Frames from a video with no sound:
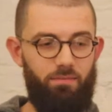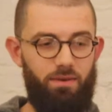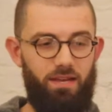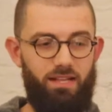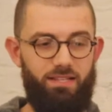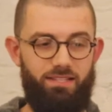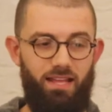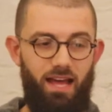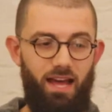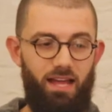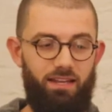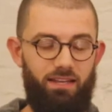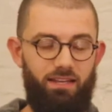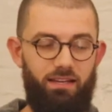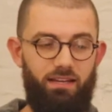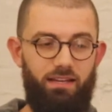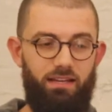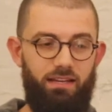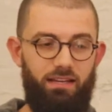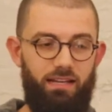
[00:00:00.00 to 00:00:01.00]
means that
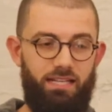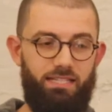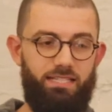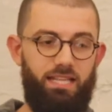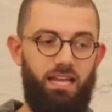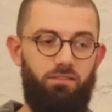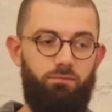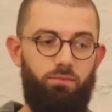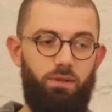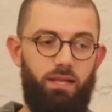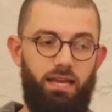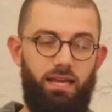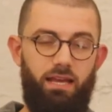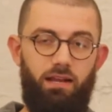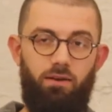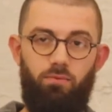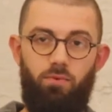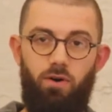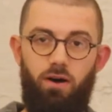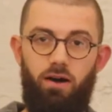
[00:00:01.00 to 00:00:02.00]
instead of
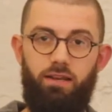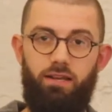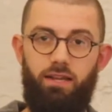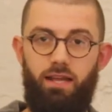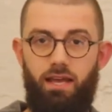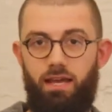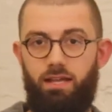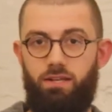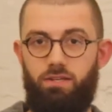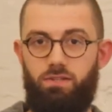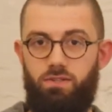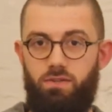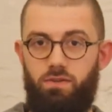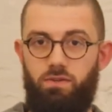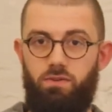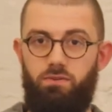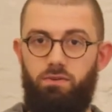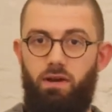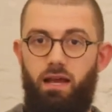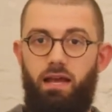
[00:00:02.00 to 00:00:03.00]
playing 1 and
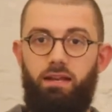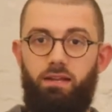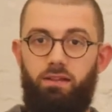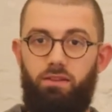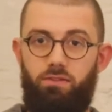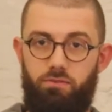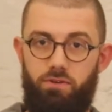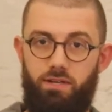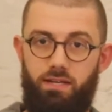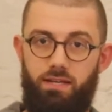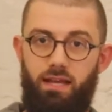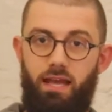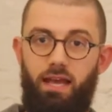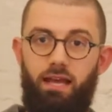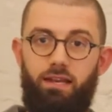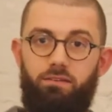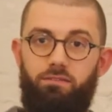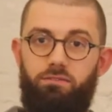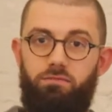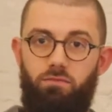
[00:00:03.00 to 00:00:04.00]
2 and 3
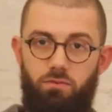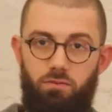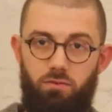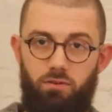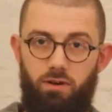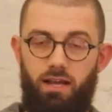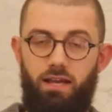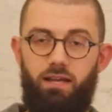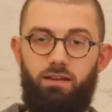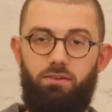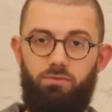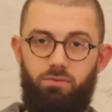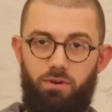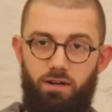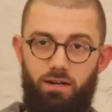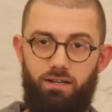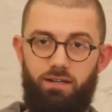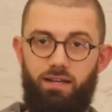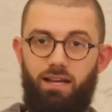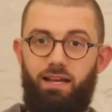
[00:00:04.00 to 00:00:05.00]
and 4 and
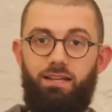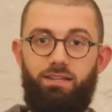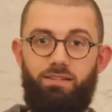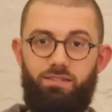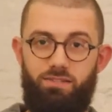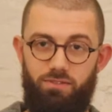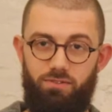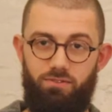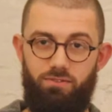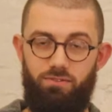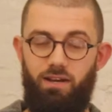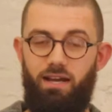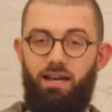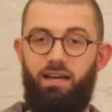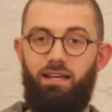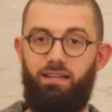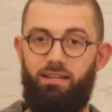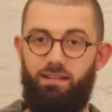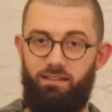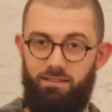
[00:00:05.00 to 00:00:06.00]
1 and 2
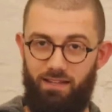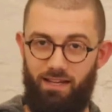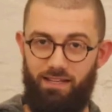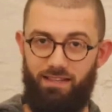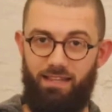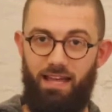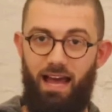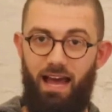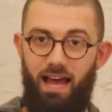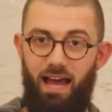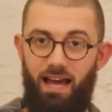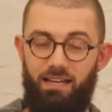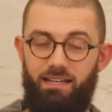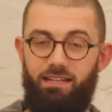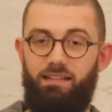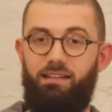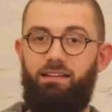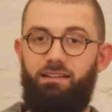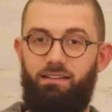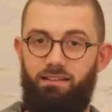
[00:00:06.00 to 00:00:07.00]
and like
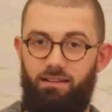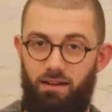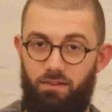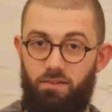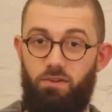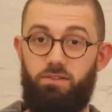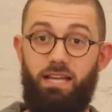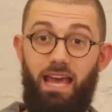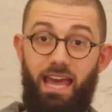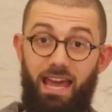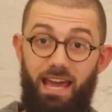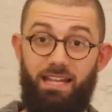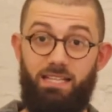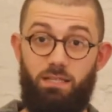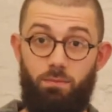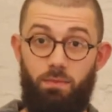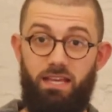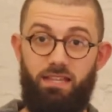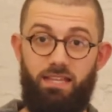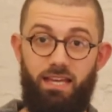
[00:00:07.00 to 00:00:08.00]
that, and those
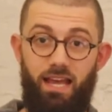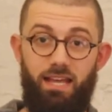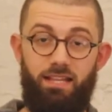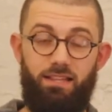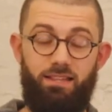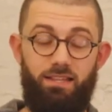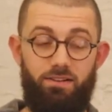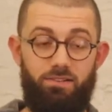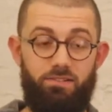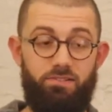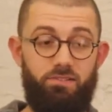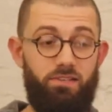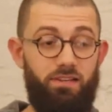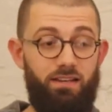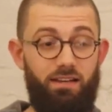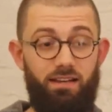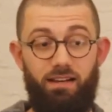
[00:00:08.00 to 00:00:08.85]
ands being the eighth notes,